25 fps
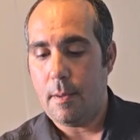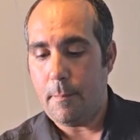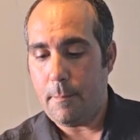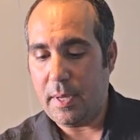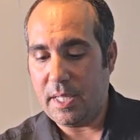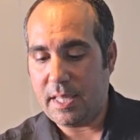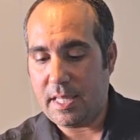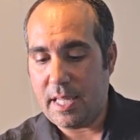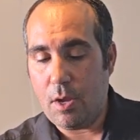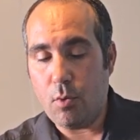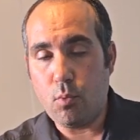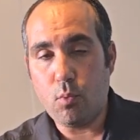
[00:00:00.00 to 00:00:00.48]

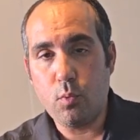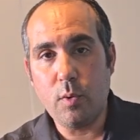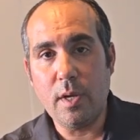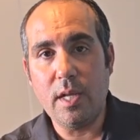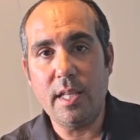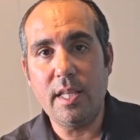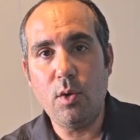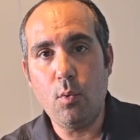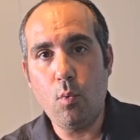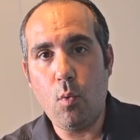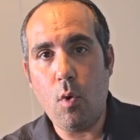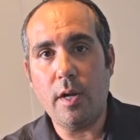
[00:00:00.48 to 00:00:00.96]
But they
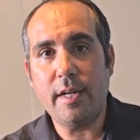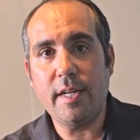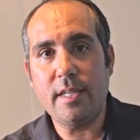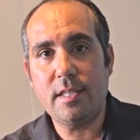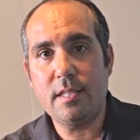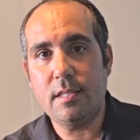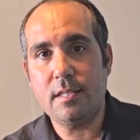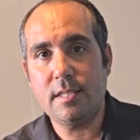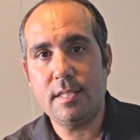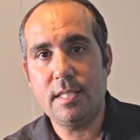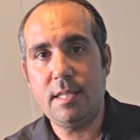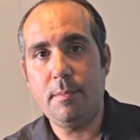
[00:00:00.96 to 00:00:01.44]
really wanted
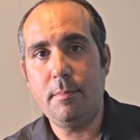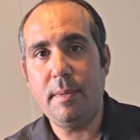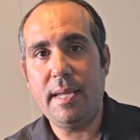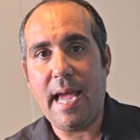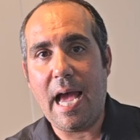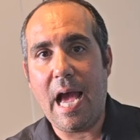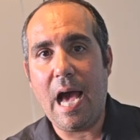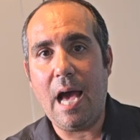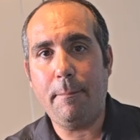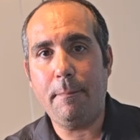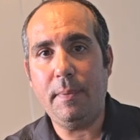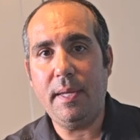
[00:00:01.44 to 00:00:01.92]
to see me
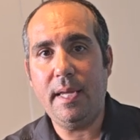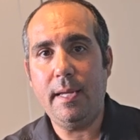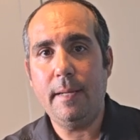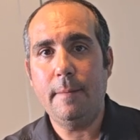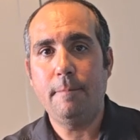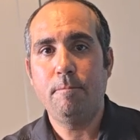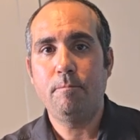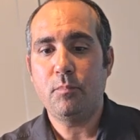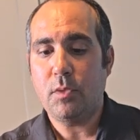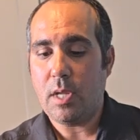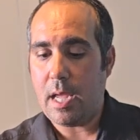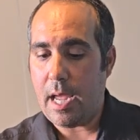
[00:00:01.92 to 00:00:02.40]
happy,
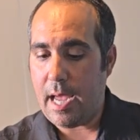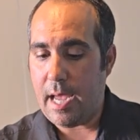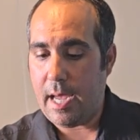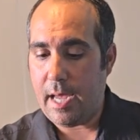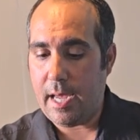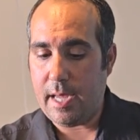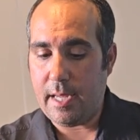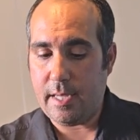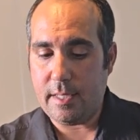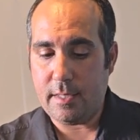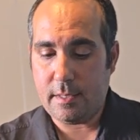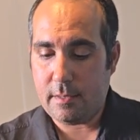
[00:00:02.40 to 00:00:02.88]

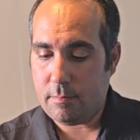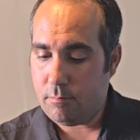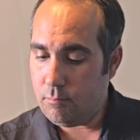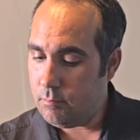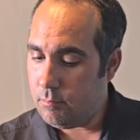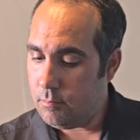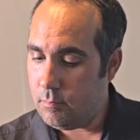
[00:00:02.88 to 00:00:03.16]
and